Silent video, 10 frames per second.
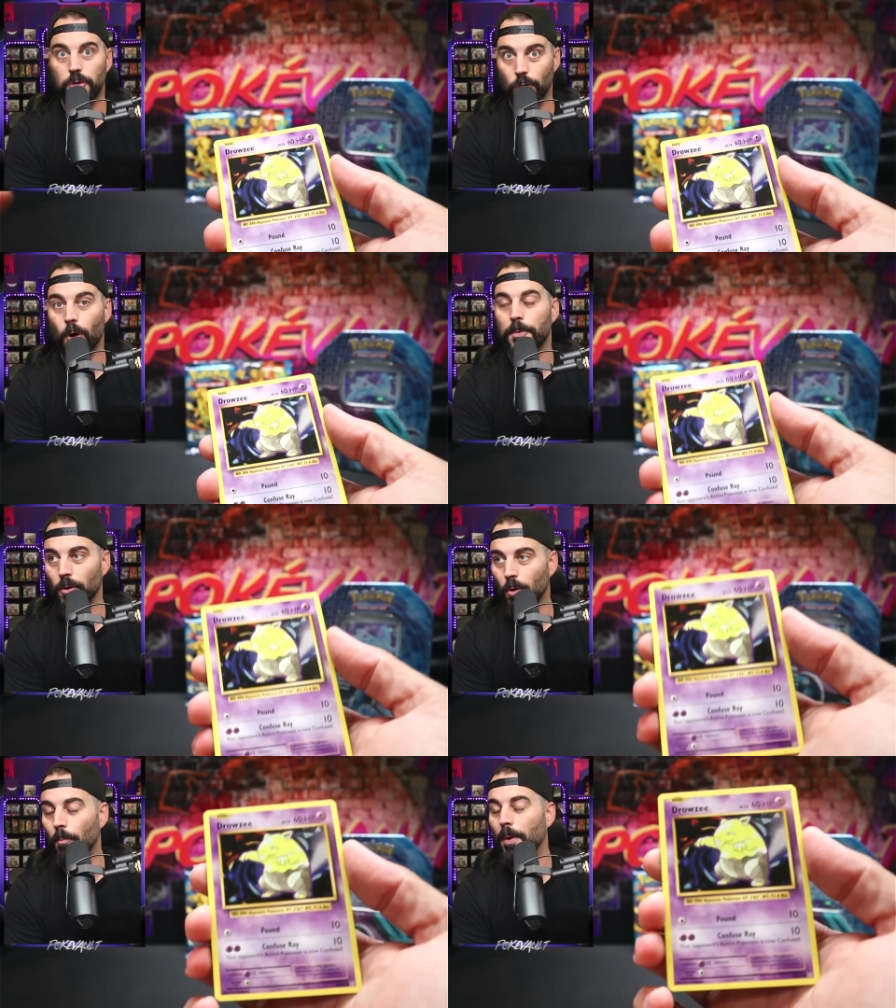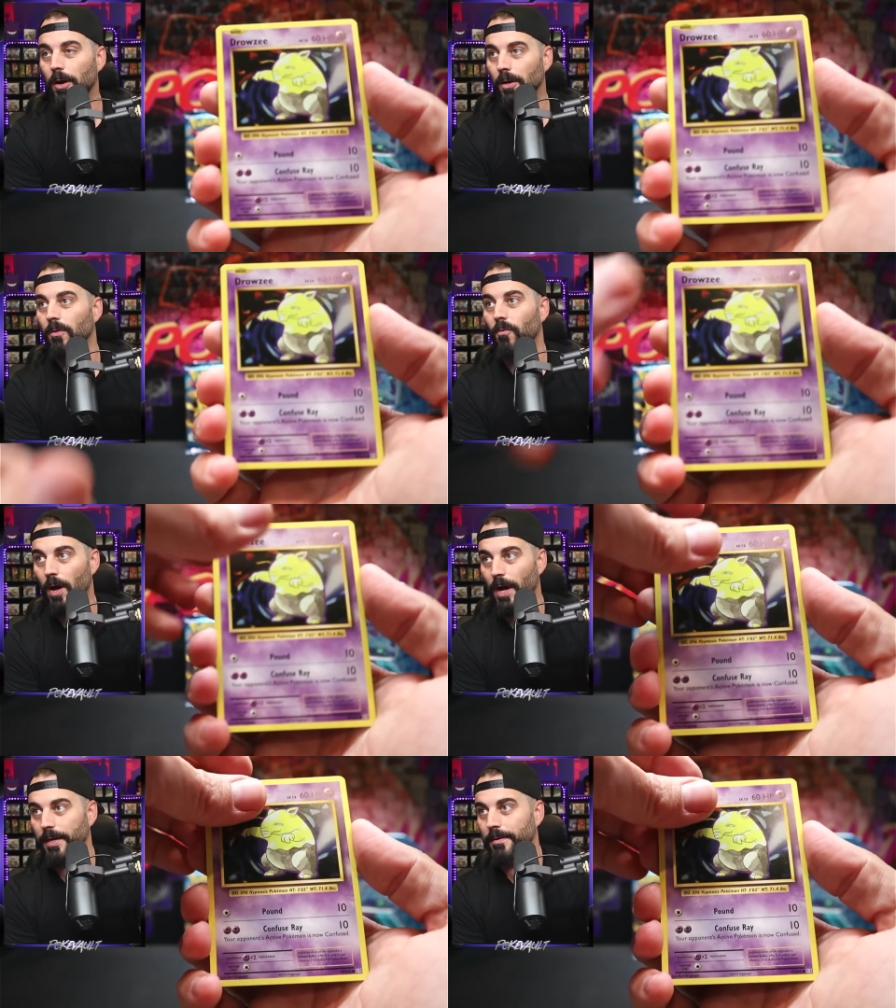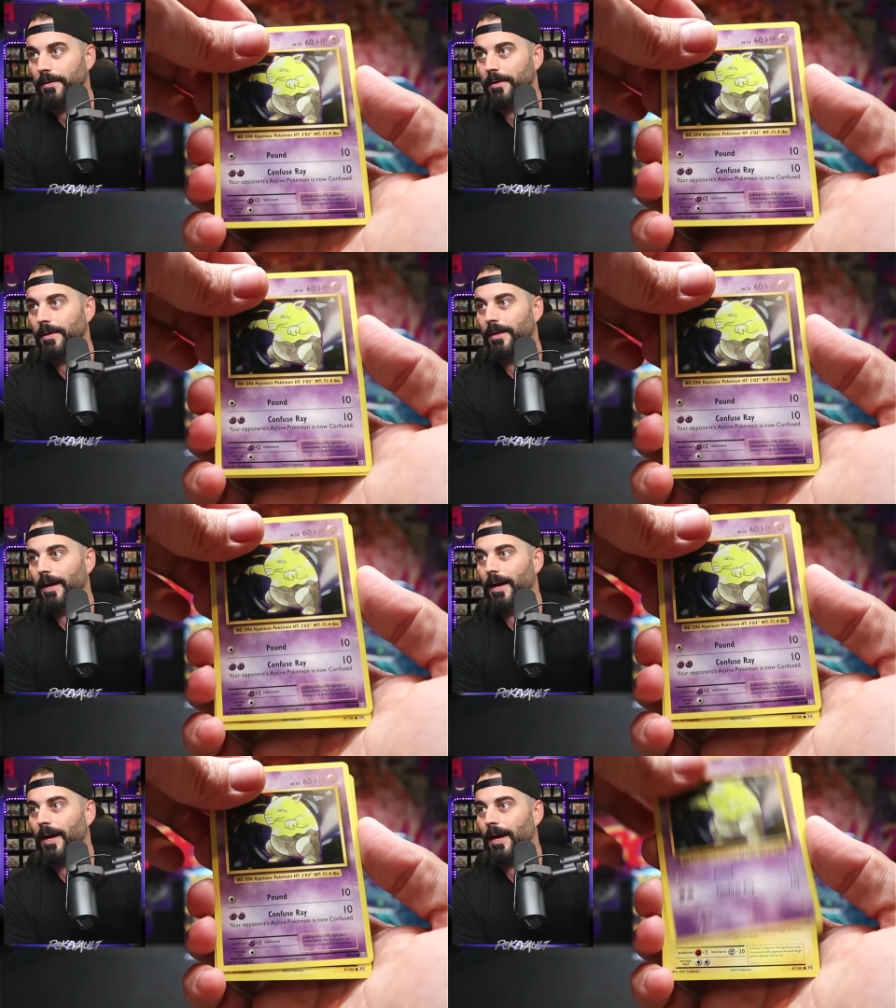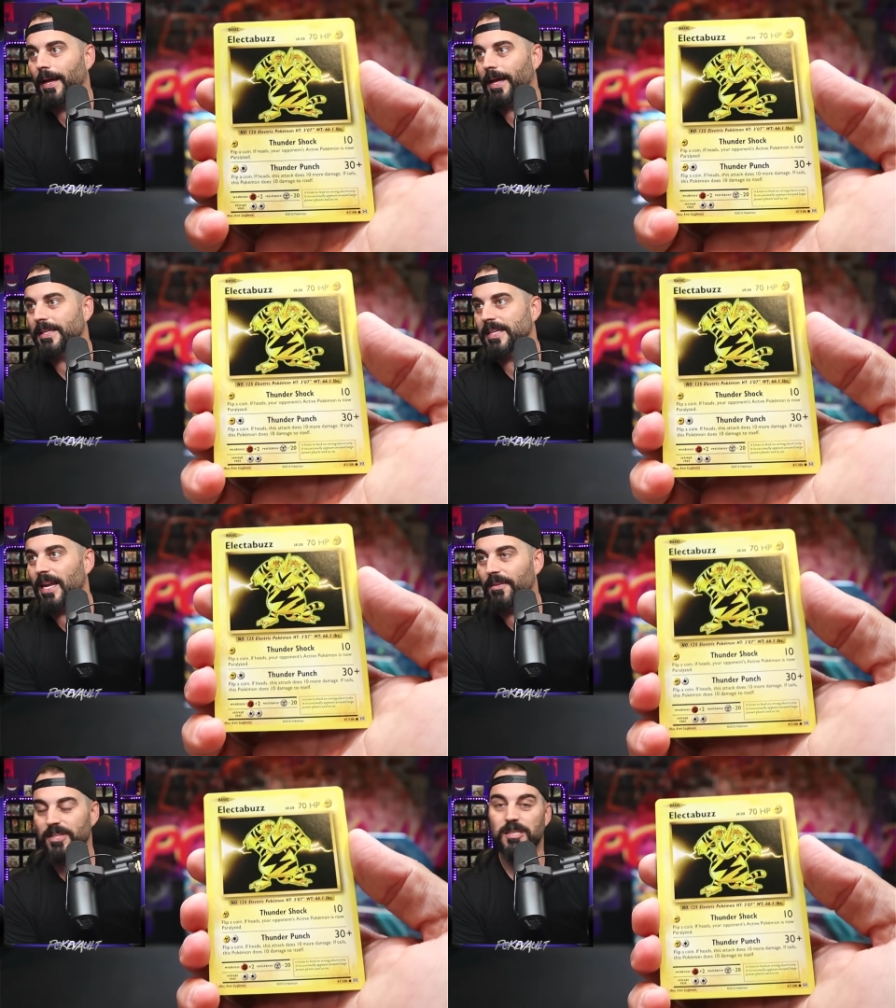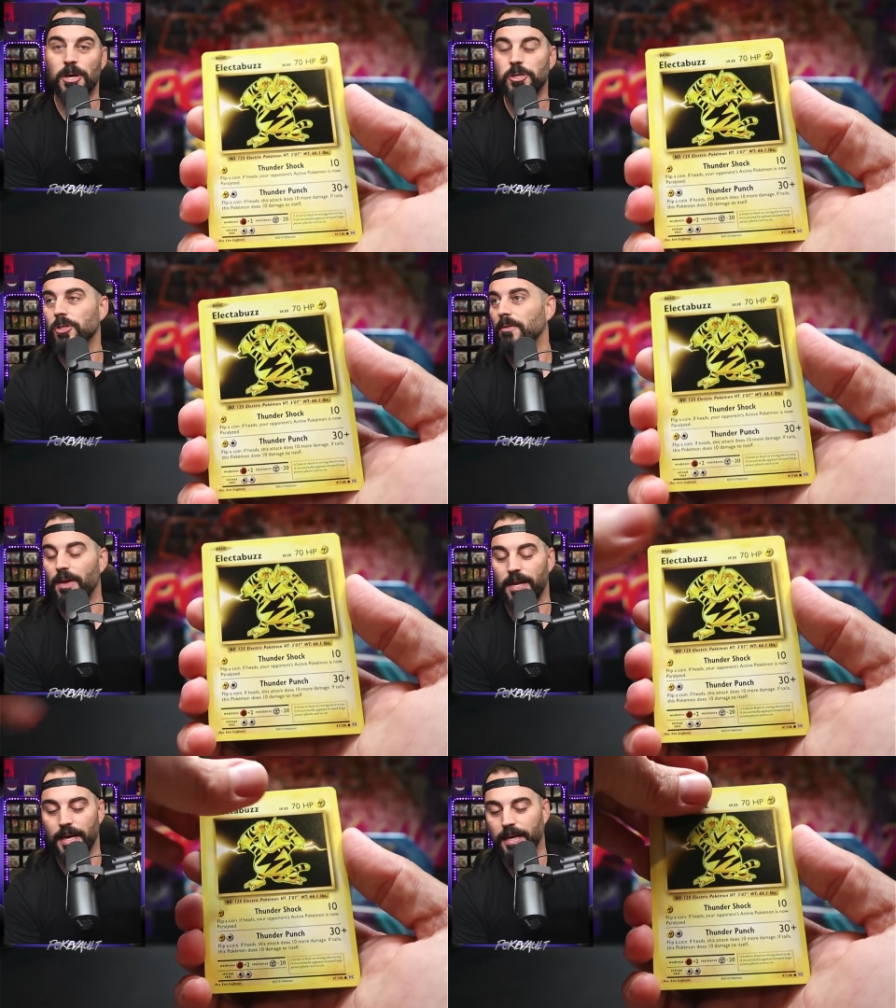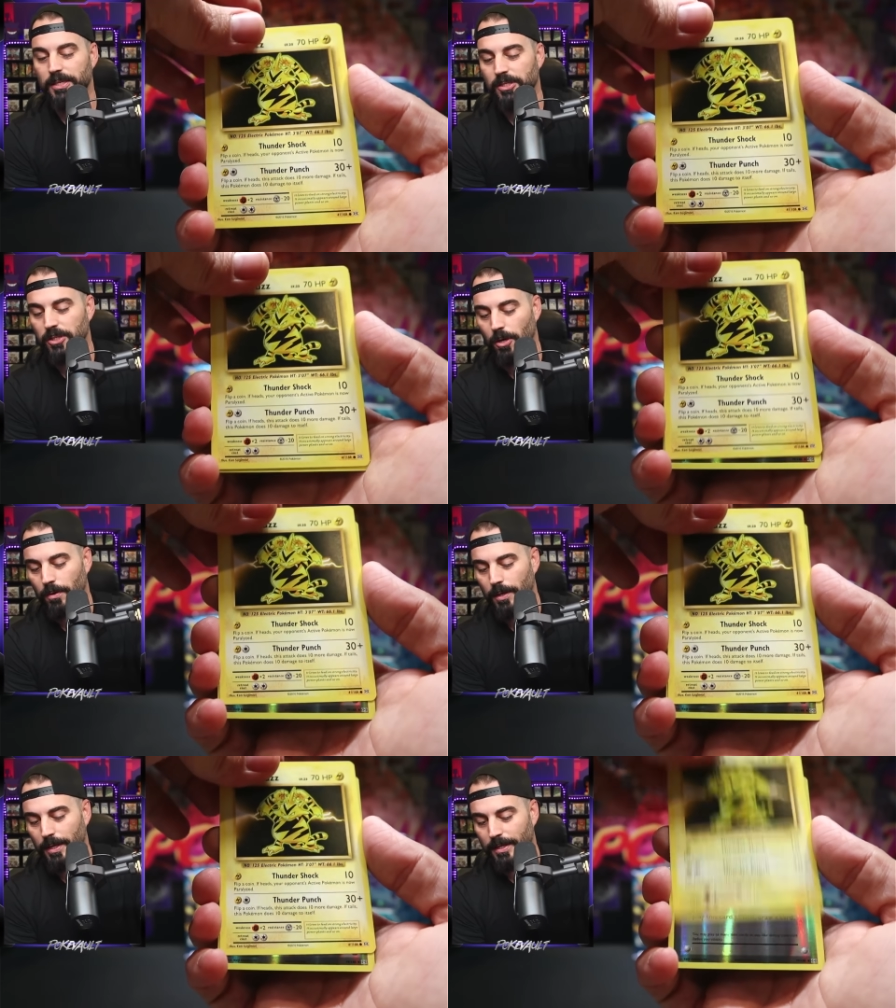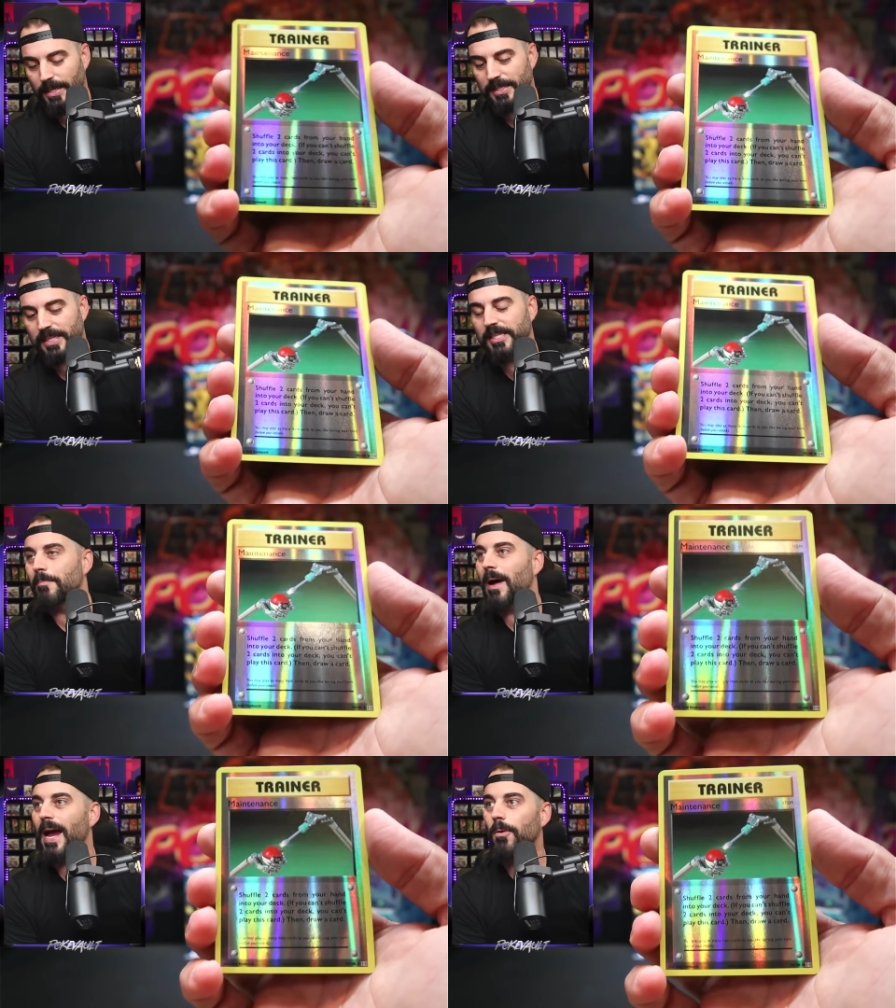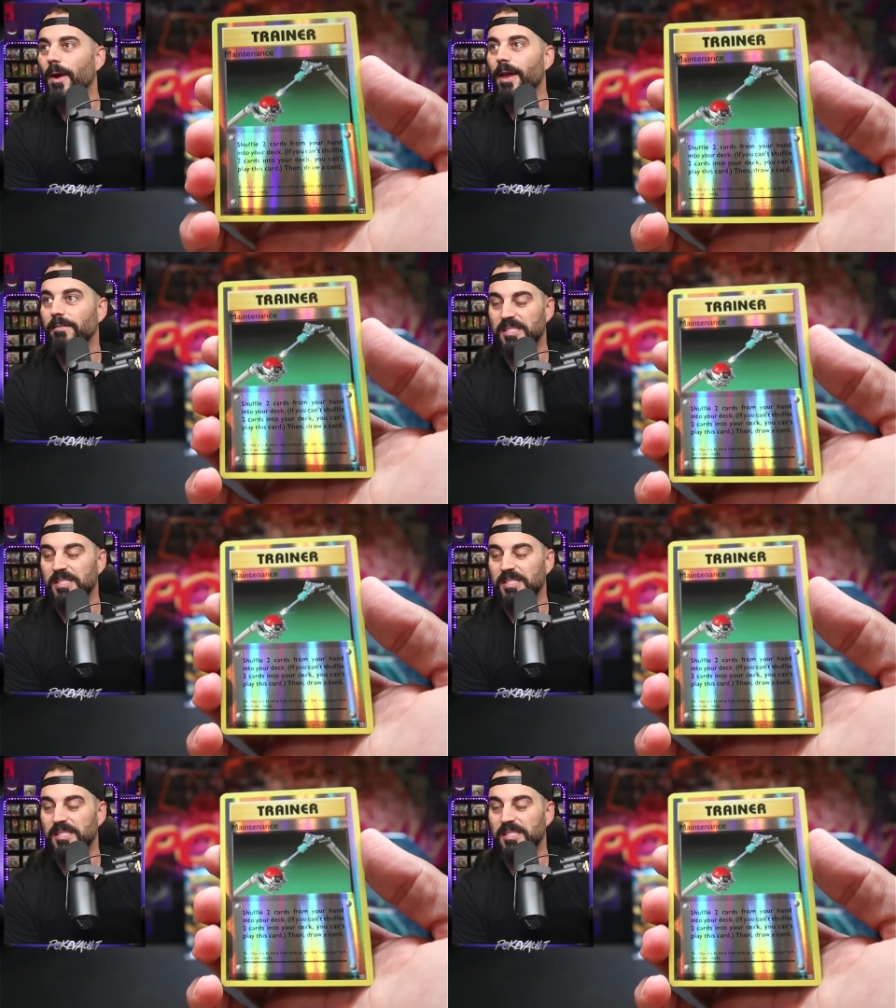When you open an old bottle of wine, uh, it's kind of a special event, I guess. So this is my way of